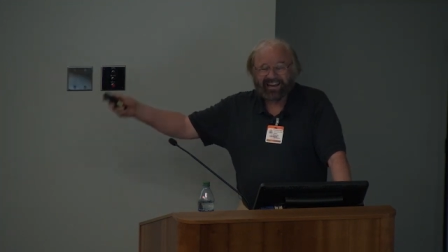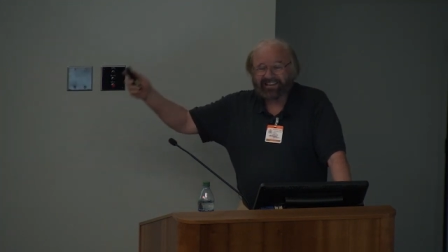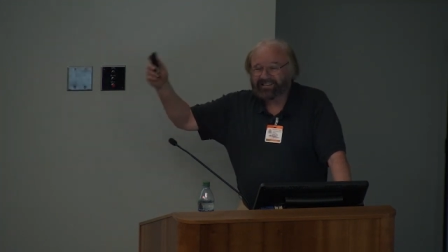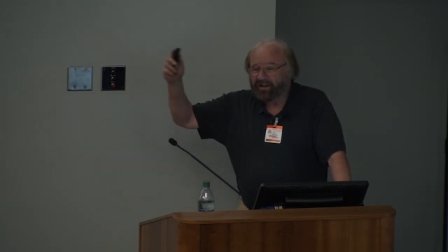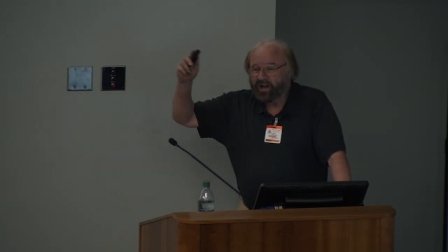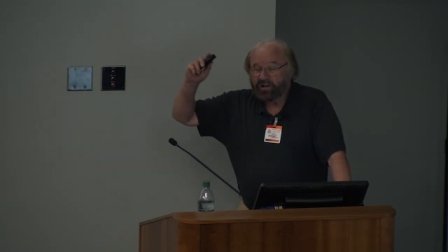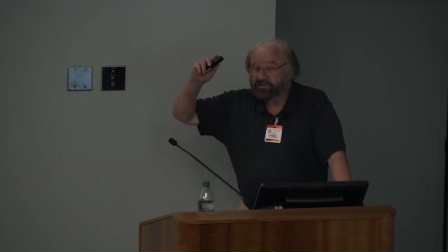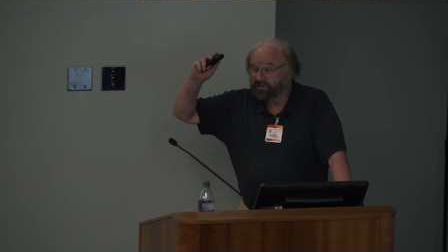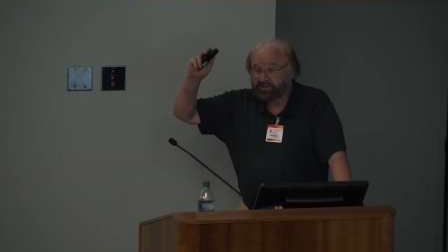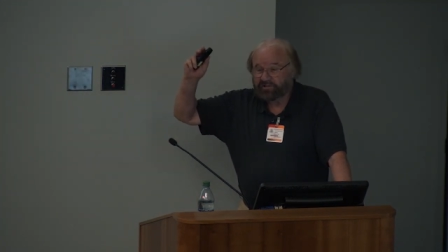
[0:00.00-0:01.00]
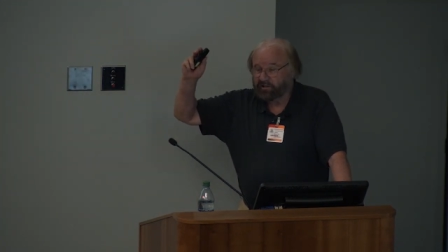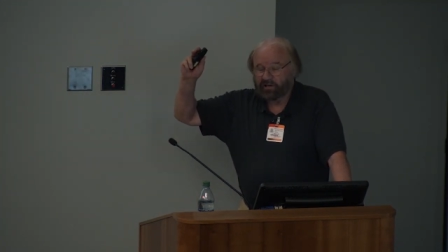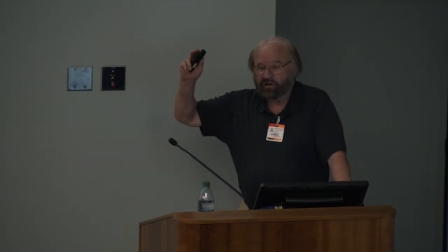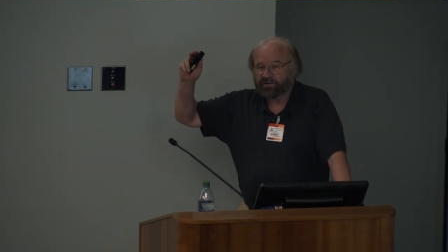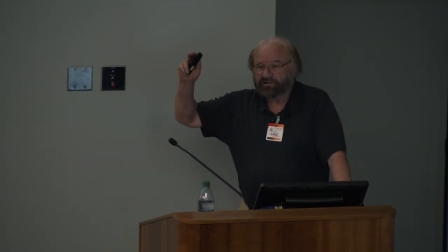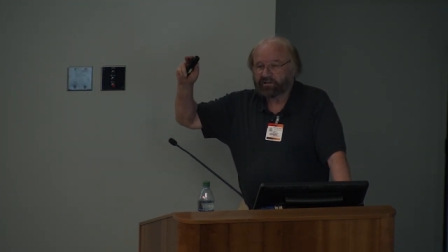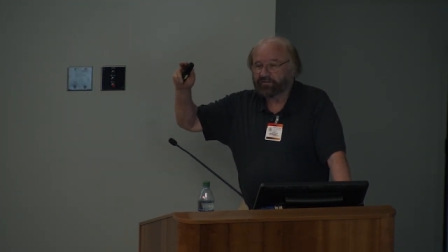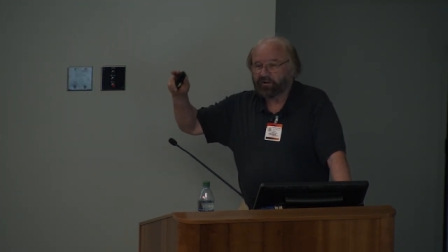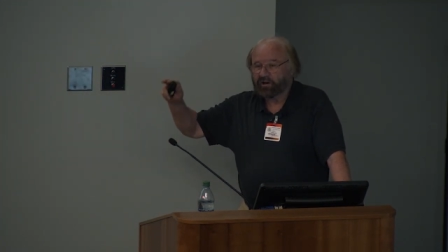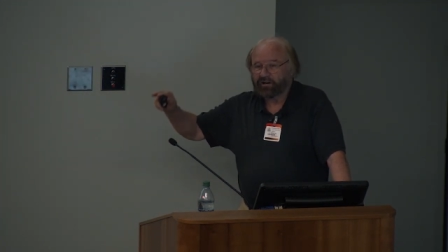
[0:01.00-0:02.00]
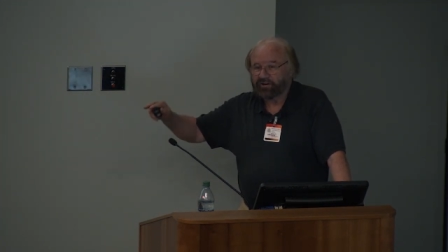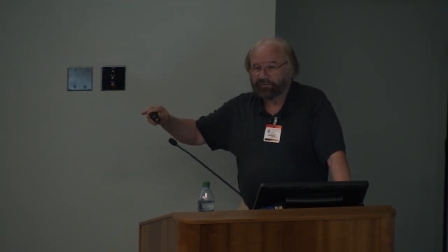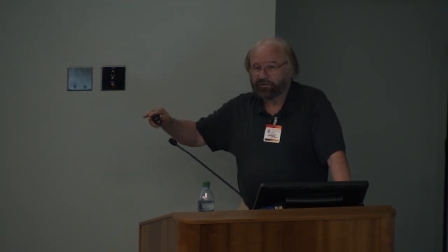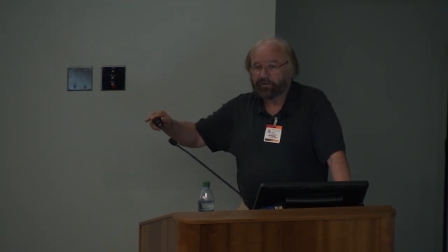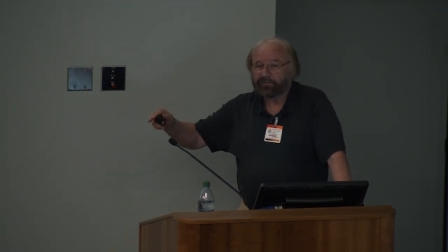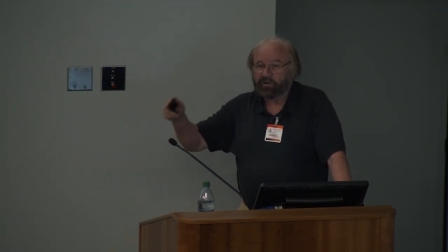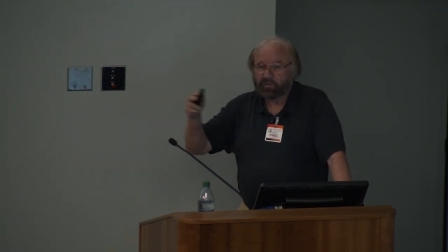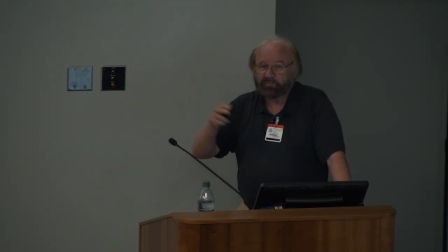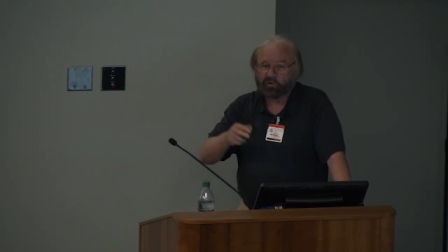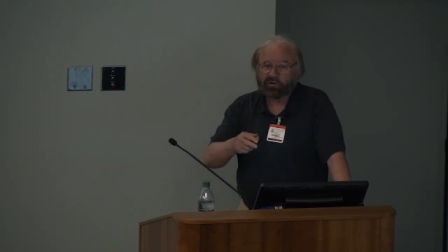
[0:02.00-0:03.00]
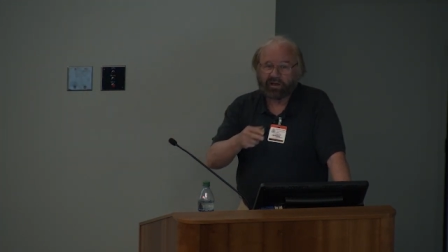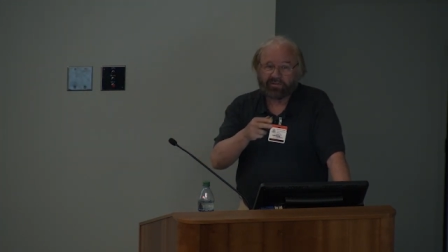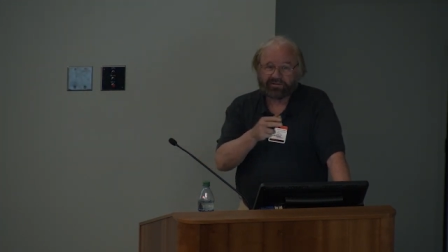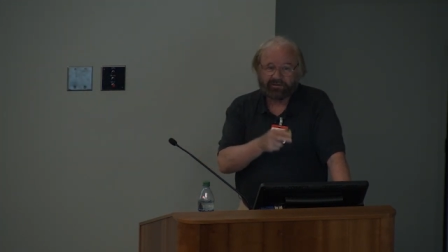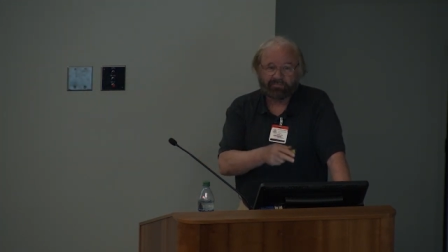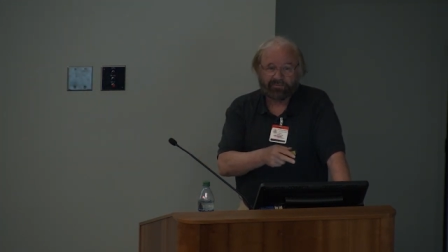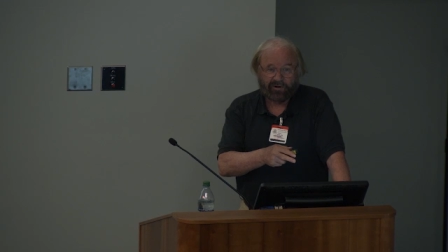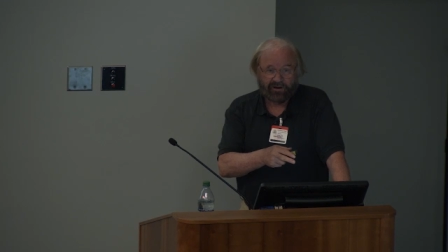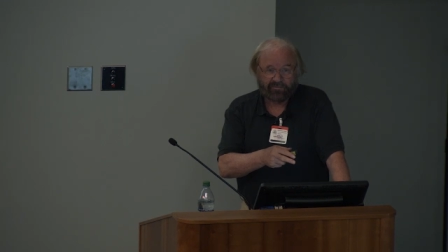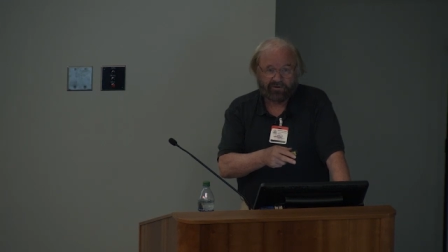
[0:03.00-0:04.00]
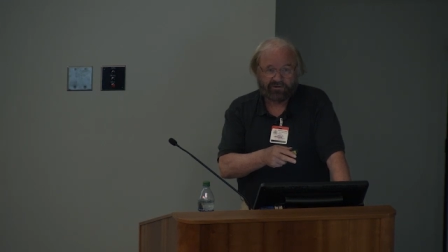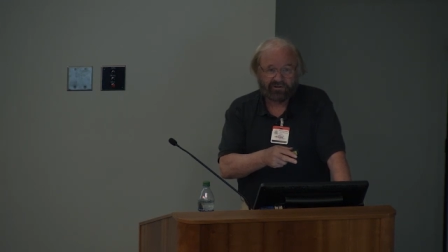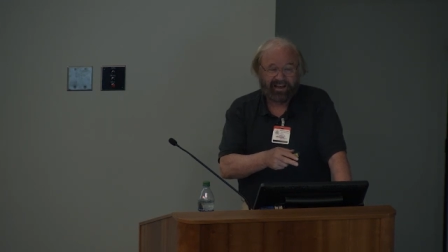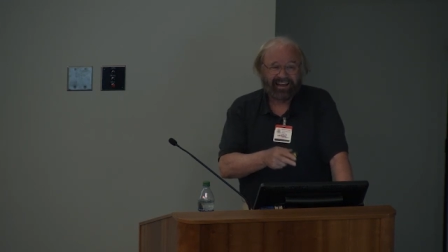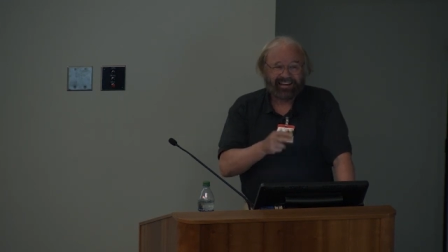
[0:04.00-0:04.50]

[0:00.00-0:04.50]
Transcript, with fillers: is statistically non-significantly different from the people who get the simplified version,